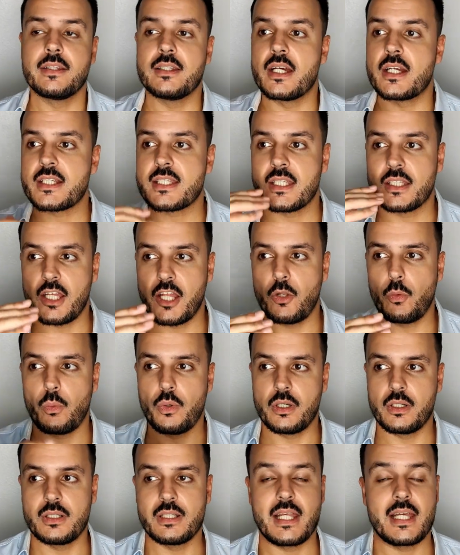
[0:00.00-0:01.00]
There's another
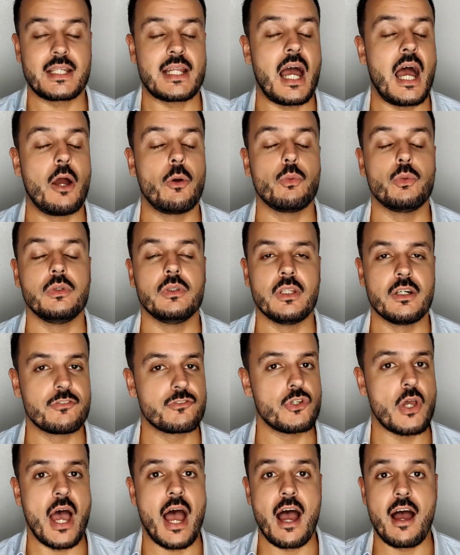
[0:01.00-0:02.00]
one that I would
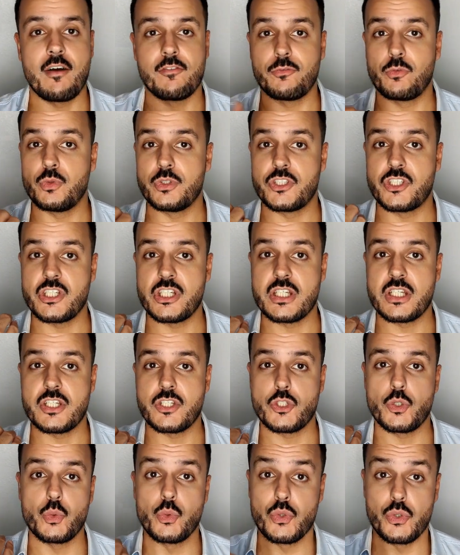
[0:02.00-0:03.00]
love to have, which
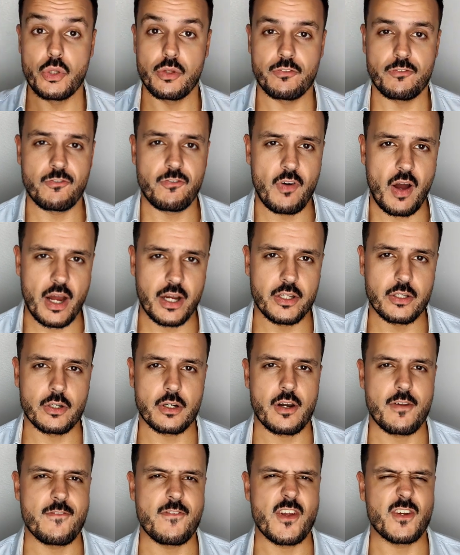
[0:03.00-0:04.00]
is Oud on
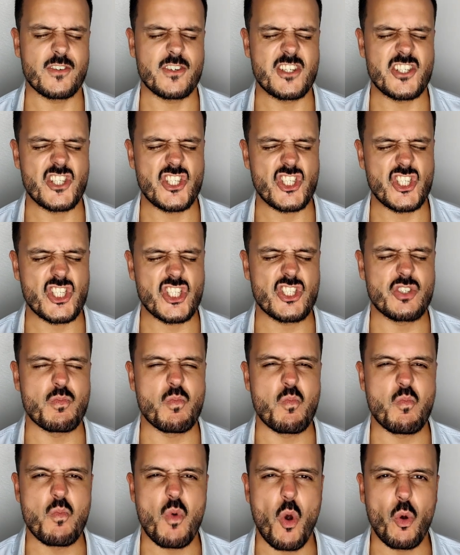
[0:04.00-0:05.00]
Fire, a very
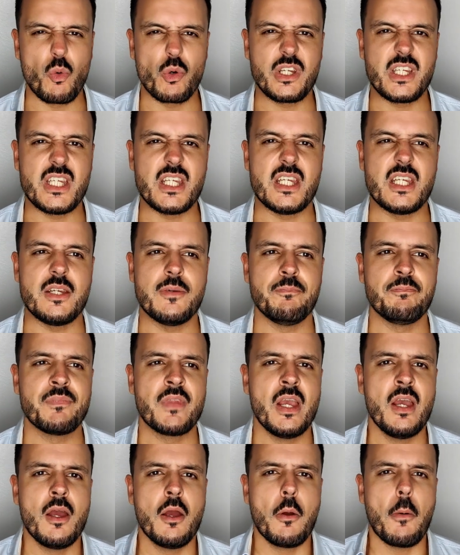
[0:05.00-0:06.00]
smoky,
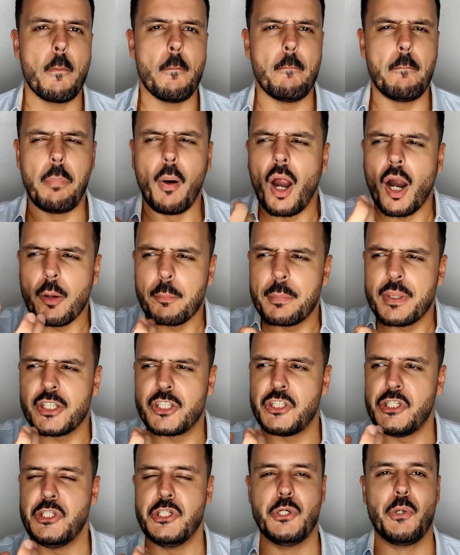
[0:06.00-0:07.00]

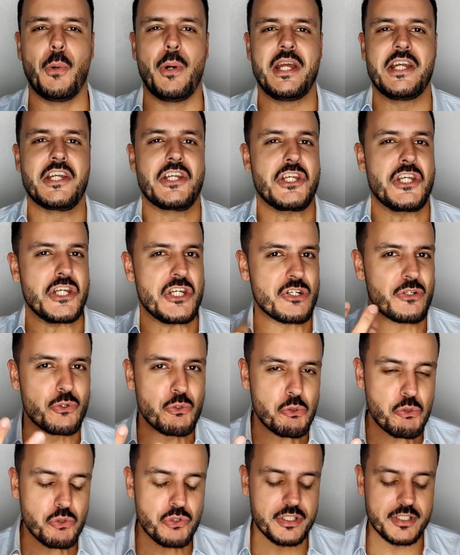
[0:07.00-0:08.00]
barbecue-ish
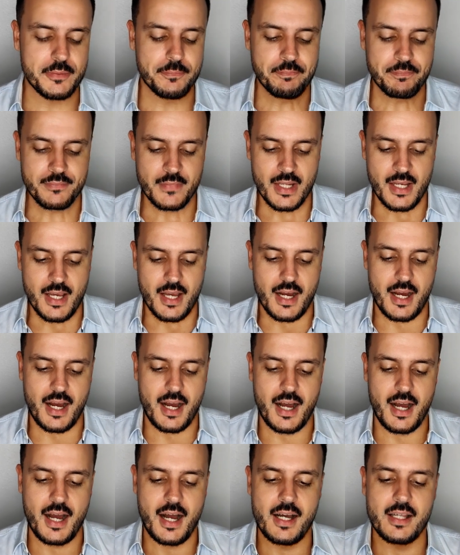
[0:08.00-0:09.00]
Oud.
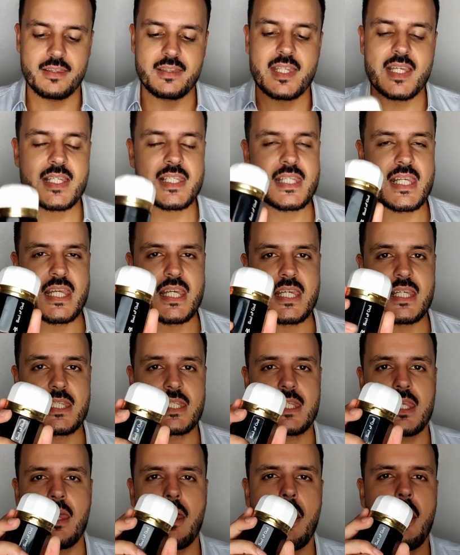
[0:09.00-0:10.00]
Uh, this
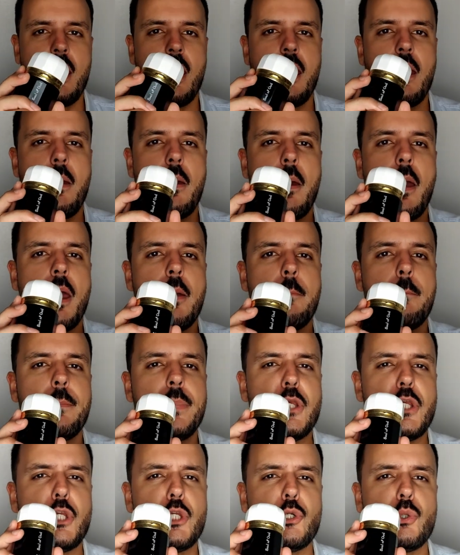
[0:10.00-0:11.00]
is a
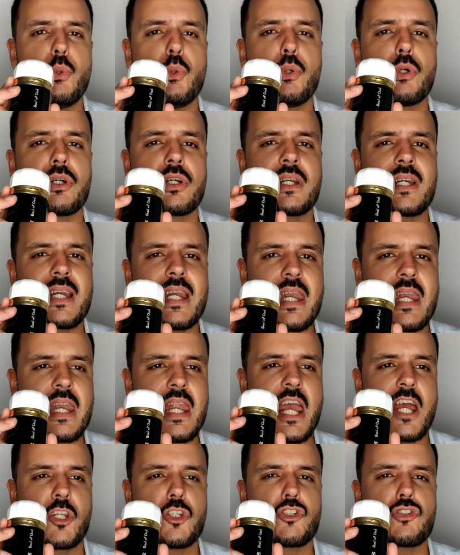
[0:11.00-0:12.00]
pure,
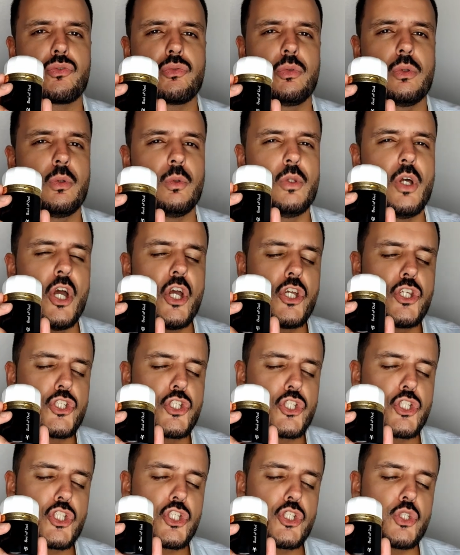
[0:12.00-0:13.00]
natural,
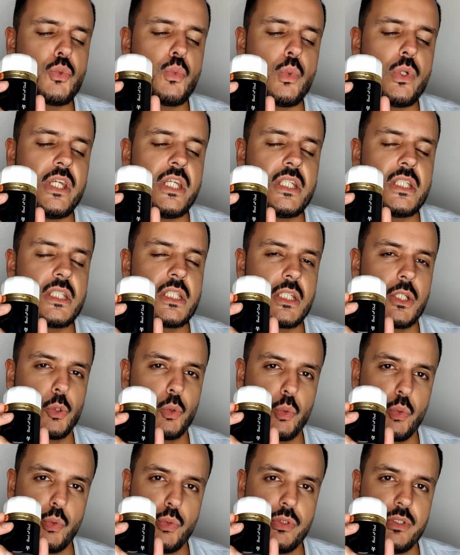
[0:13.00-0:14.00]
sweet
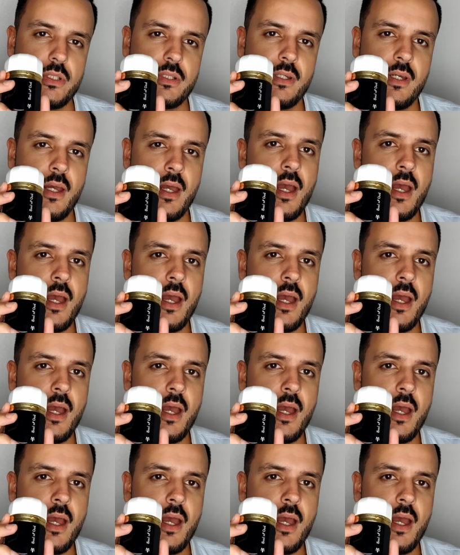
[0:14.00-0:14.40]
Oud.